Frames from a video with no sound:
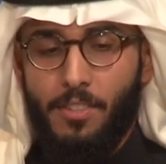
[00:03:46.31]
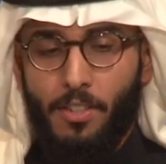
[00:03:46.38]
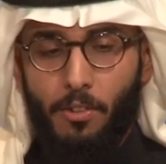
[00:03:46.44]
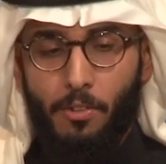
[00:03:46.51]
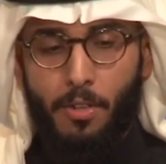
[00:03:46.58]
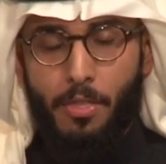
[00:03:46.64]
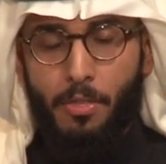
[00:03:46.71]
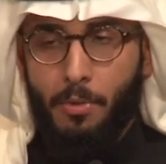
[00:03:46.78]

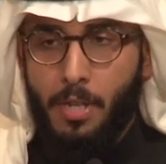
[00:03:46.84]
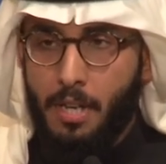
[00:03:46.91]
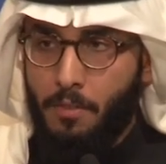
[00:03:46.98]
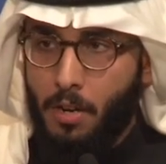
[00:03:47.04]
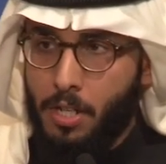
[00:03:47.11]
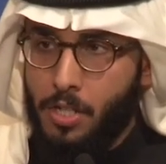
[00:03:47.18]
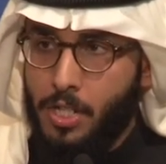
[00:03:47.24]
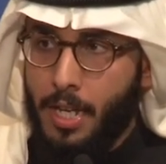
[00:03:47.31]
So three
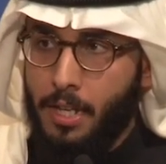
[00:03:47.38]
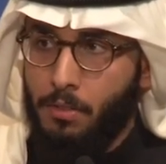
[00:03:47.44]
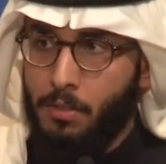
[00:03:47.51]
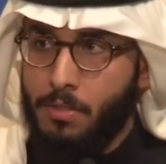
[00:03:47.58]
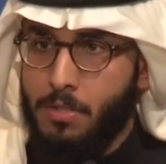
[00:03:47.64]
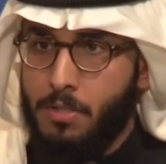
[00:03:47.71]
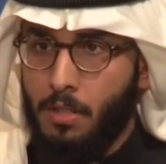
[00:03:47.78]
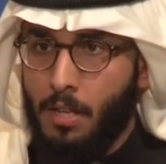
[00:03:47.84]
of our
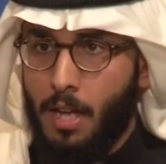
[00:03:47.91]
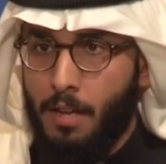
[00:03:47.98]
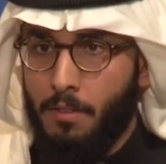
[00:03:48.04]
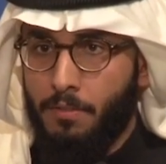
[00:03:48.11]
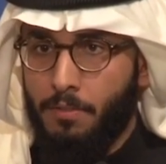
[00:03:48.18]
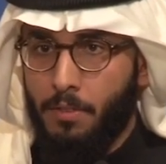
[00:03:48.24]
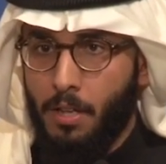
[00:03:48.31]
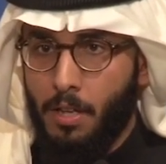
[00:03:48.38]
channels
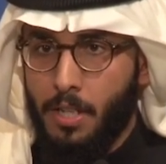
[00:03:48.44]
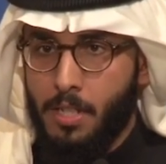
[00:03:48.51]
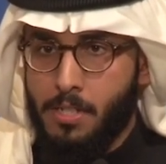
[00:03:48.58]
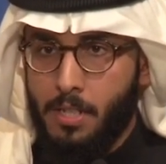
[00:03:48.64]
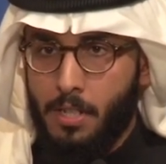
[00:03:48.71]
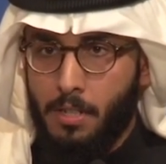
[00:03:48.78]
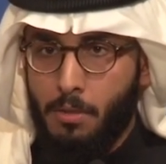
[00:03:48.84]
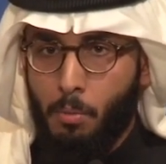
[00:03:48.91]
have
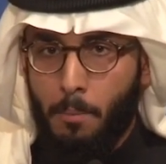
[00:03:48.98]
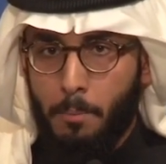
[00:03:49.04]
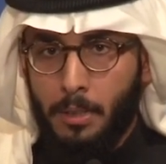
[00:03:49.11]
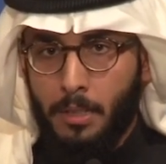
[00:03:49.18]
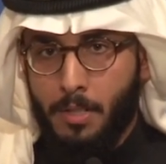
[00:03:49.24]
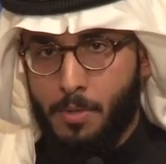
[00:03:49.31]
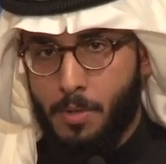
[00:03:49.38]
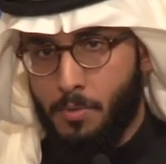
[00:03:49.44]
exceeded 1
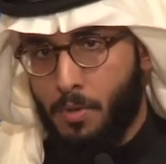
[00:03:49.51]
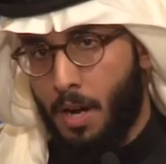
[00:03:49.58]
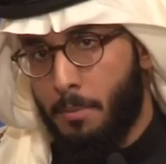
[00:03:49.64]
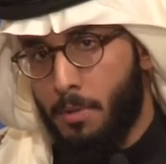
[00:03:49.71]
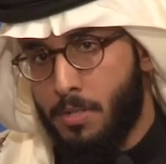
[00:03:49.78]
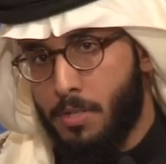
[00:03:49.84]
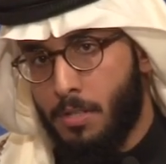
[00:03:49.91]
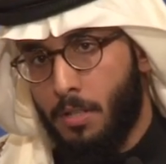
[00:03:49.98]
million
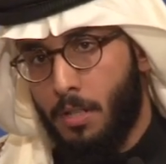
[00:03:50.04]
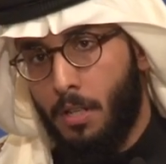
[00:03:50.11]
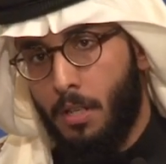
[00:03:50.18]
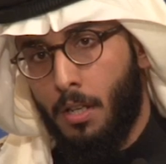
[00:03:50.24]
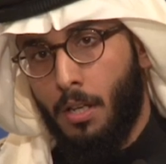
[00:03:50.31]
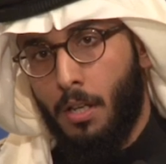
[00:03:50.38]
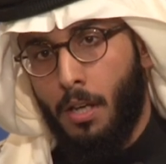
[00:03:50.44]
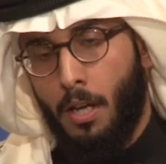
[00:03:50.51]
subscribers,
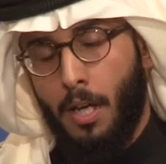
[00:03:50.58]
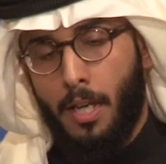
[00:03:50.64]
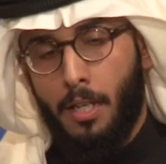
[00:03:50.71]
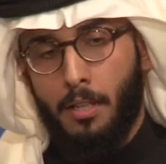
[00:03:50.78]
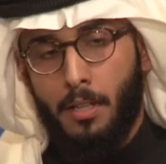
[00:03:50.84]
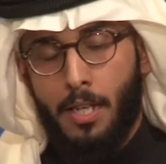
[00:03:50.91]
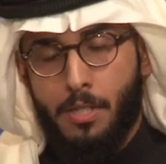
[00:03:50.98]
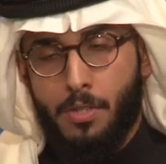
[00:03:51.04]

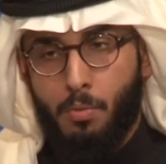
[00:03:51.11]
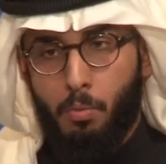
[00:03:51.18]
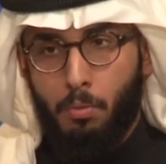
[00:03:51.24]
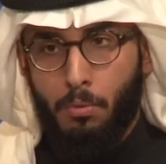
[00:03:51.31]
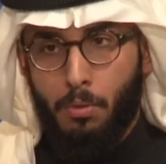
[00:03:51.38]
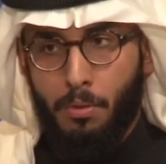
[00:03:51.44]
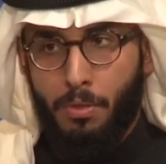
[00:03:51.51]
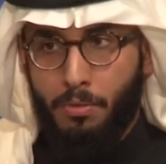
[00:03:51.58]
and that's
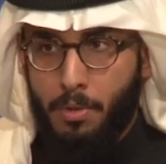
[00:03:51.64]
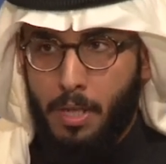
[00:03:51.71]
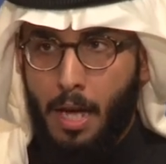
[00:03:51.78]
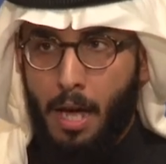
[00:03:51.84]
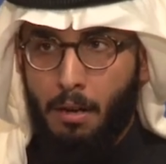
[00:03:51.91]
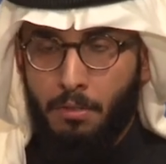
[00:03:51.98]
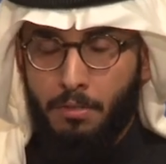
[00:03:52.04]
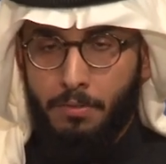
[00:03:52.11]
three
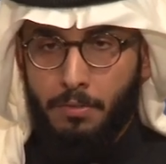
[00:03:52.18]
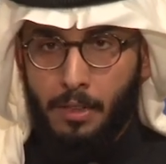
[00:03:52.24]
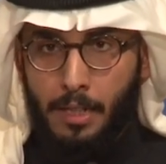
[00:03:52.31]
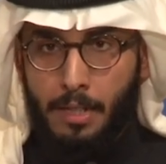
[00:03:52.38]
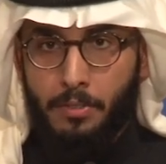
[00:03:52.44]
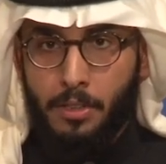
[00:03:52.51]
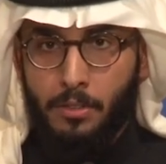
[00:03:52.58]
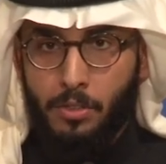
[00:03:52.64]
out of
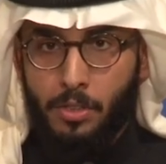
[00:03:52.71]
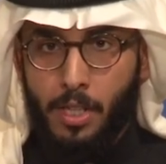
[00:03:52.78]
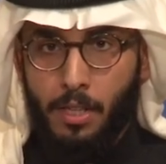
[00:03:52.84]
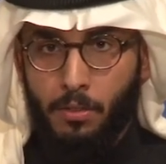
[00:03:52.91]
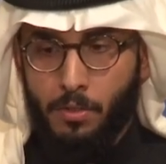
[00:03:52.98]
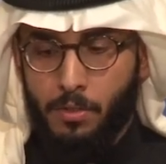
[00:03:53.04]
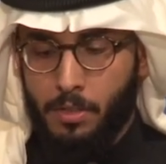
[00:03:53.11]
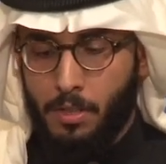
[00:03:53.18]
11
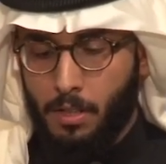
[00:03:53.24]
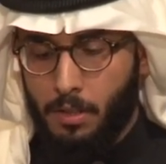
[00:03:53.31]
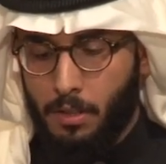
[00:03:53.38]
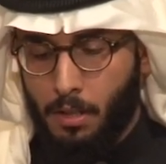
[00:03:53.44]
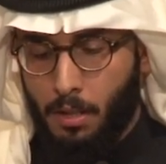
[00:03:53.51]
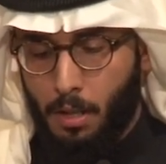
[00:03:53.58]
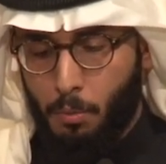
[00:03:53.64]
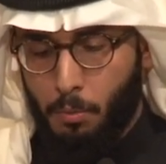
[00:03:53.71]
channels
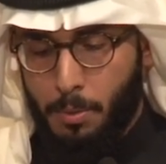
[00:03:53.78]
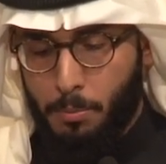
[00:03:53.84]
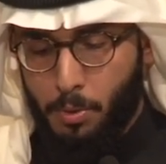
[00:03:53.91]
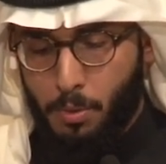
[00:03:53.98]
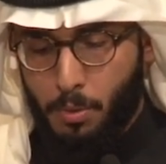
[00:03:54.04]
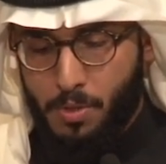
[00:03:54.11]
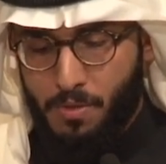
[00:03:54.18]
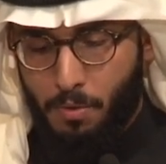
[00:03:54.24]
that we
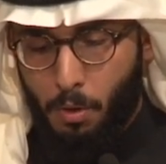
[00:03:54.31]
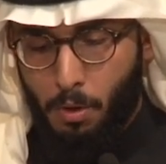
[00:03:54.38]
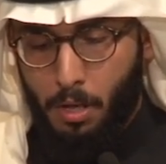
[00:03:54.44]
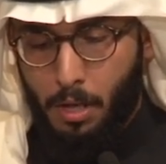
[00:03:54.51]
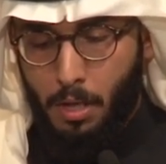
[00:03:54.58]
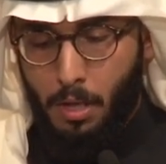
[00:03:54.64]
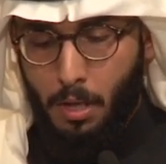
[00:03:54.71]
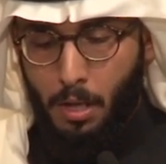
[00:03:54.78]
produce
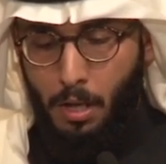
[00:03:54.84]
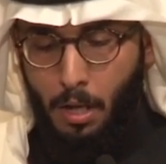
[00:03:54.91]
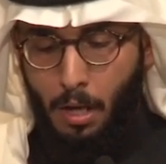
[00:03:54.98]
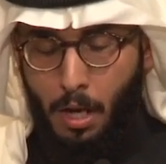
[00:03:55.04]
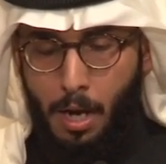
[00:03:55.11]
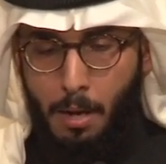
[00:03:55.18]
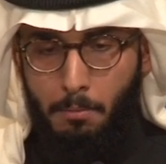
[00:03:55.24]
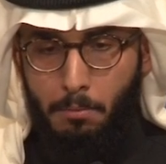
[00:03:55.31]
for.
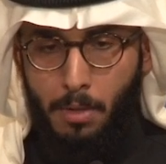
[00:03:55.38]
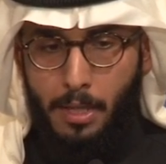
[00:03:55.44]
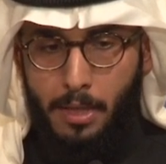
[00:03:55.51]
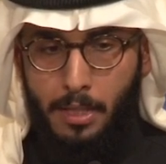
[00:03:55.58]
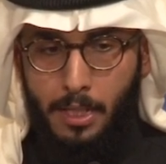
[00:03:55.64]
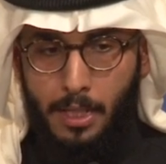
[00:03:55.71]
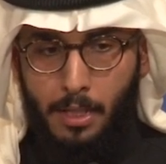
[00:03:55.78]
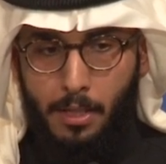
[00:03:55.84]
I
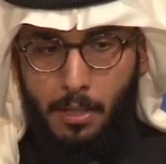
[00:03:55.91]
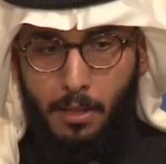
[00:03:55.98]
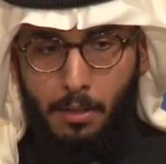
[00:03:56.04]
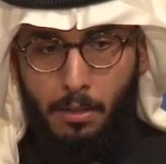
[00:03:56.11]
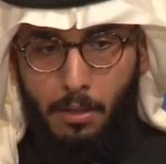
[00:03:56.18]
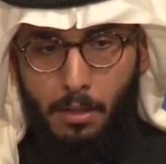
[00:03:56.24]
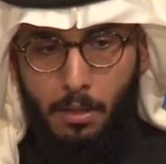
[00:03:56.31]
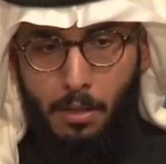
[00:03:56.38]

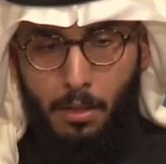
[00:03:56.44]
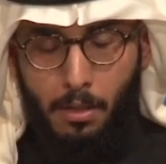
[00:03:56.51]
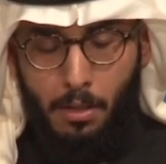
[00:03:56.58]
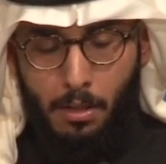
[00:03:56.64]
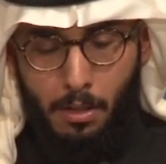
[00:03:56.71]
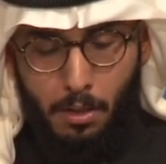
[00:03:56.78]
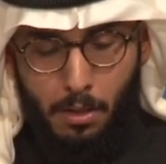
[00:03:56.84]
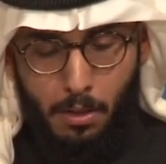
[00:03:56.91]
think
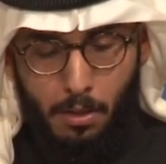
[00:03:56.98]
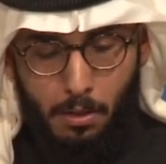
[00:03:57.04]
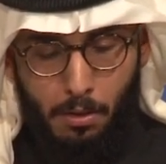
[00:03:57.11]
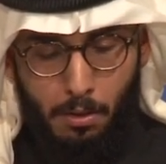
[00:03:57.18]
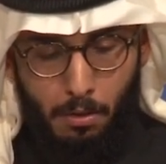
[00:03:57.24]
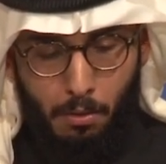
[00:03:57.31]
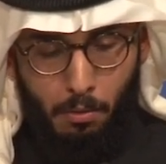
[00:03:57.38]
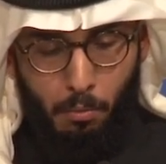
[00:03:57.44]

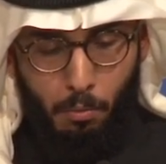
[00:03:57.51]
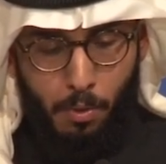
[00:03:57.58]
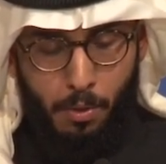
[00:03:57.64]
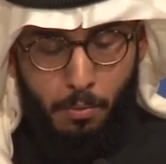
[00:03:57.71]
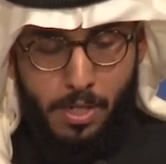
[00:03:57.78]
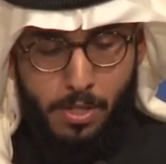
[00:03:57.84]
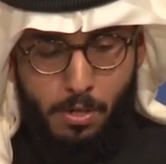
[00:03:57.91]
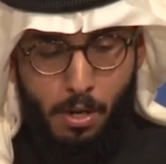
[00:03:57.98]

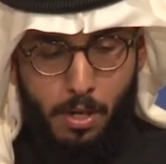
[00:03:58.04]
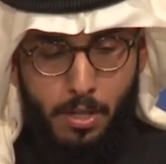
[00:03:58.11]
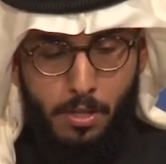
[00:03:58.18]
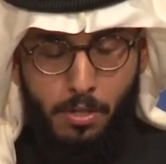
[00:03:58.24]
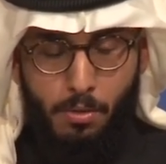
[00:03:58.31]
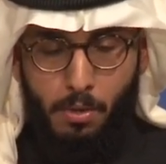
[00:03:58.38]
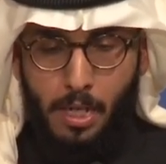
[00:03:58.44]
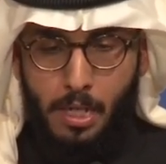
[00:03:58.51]
when we
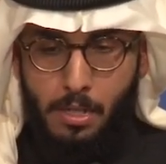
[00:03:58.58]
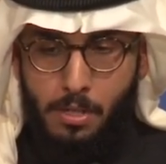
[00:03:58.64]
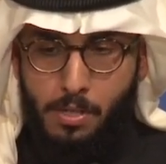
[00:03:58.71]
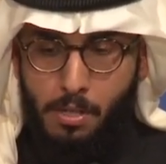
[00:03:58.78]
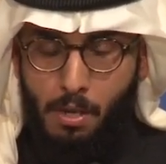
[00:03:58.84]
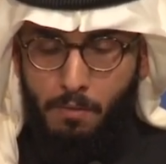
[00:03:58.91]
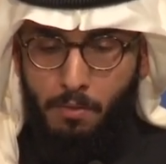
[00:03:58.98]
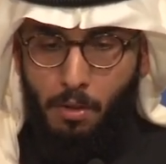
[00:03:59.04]
started doing
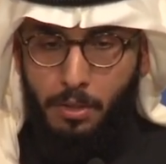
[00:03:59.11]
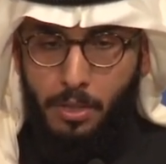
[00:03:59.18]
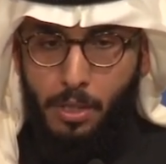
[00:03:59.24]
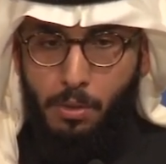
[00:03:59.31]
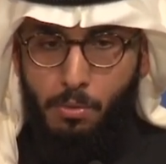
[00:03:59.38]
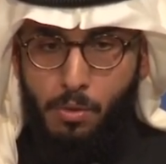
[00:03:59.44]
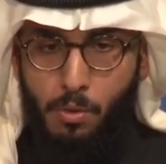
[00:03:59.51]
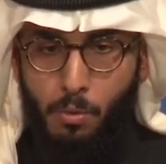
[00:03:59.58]
stuff on
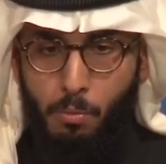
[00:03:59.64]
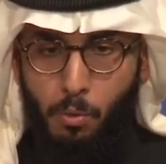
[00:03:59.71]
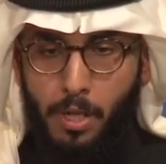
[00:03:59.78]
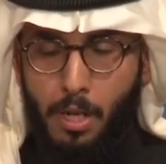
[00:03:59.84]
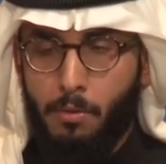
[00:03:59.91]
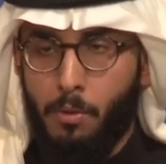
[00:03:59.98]
YouTube, we